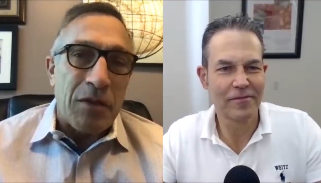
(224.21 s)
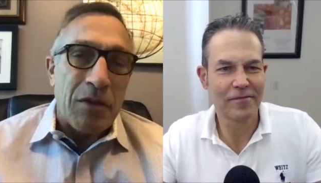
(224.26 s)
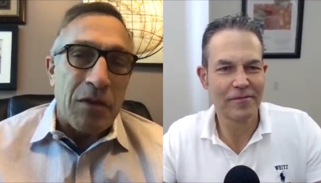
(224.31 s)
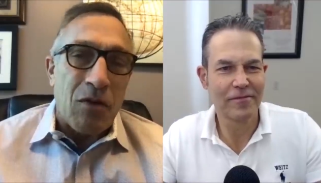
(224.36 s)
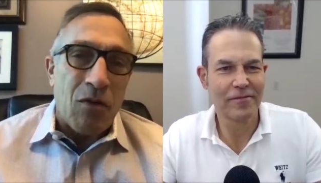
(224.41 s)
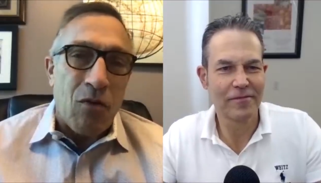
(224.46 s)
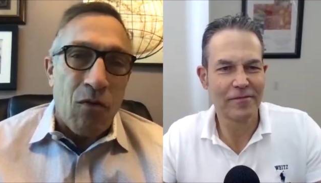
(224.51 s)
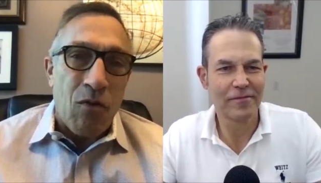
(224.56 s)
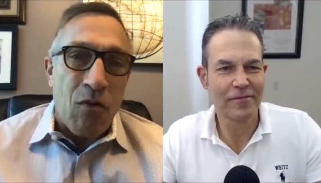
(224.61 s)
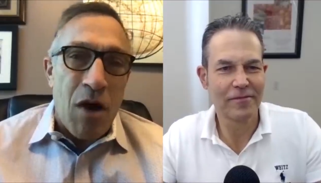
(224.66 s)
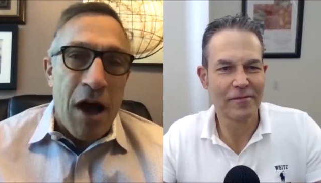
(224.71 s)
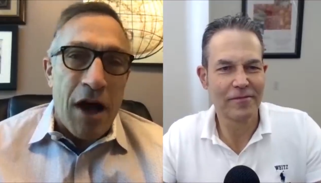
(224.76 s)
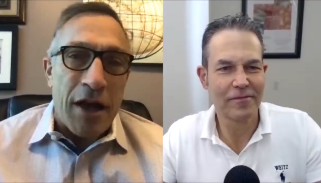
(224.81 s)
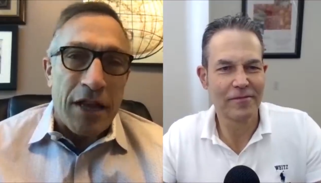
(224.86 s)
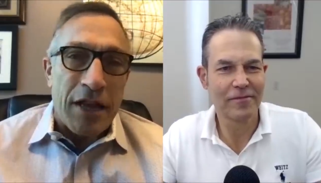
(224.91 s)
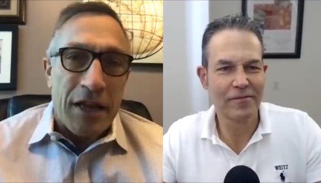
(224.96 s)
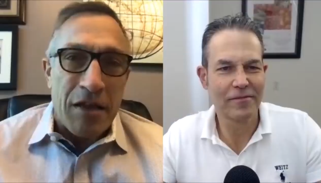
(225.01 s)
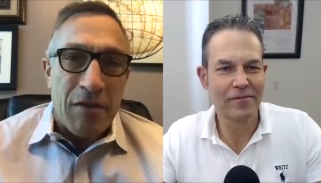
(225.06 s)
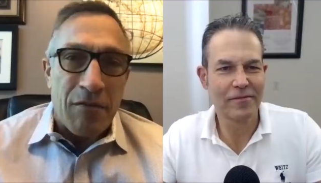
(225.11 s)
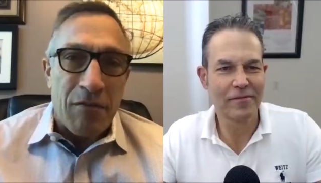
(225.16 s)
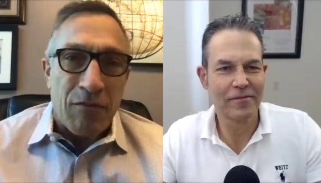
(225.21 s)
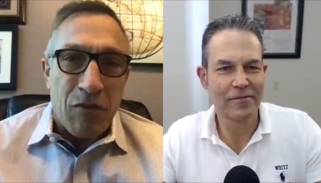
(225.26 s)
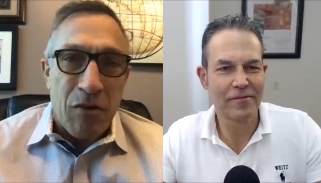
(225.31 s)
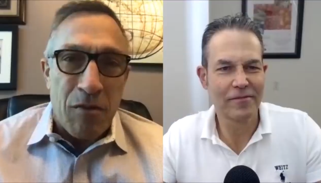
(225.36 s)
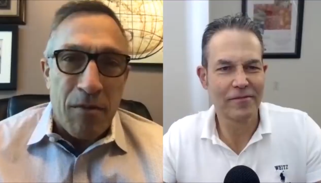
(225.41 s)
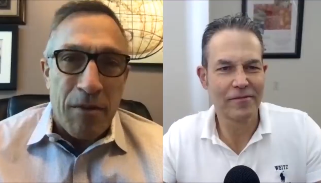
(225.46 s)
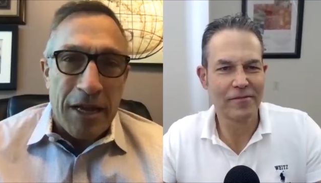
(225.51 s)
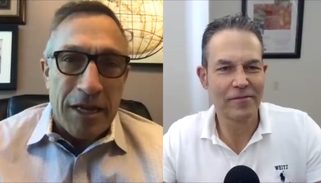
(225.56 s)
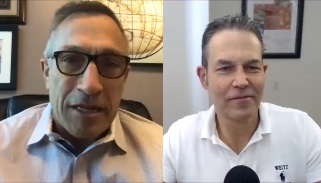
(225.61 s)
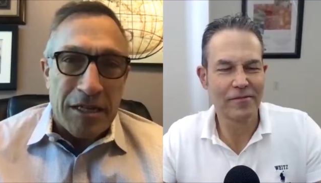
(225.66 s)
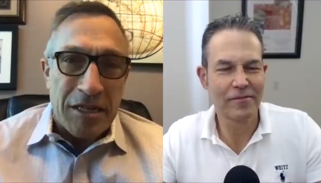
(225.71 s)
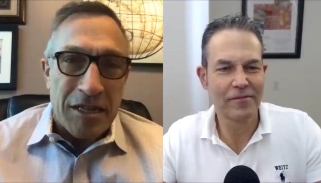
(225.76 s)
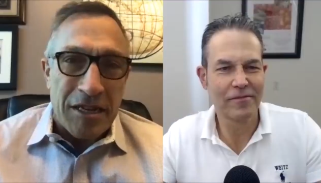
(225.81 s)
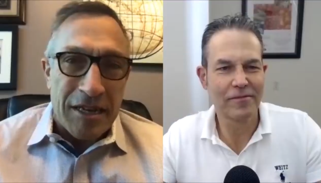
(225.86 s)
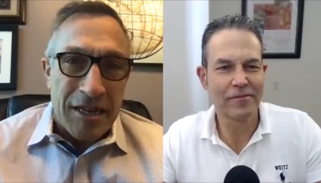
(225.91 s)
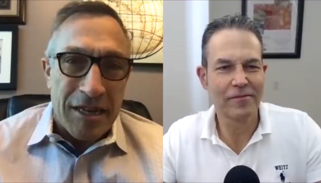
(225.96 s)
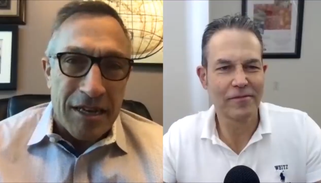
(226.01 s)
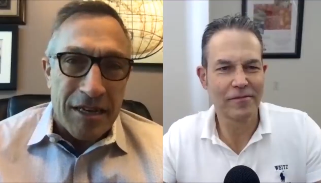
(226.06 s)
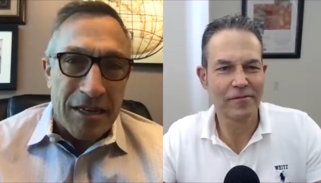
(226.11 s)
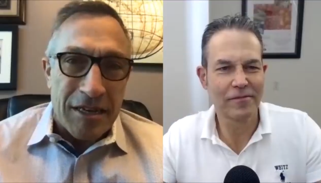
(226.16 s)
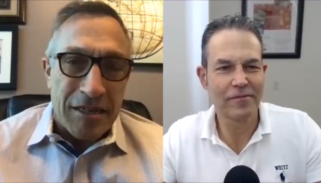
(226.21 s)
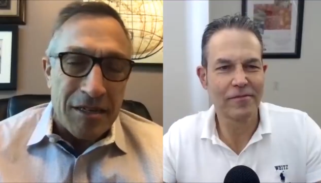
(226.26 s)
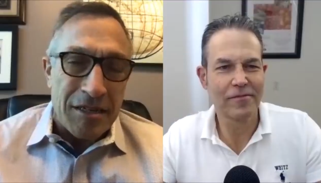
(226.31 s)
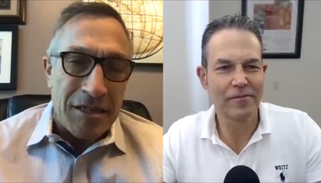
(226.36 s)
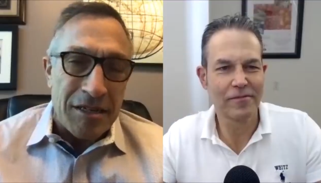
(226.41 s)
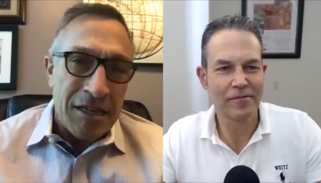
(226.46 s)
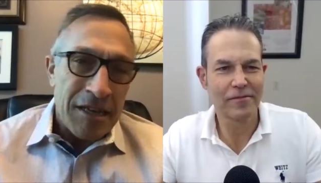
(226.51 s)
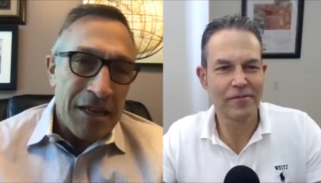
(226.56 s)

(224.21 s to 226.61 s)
Speaker 1: chronic inflammation is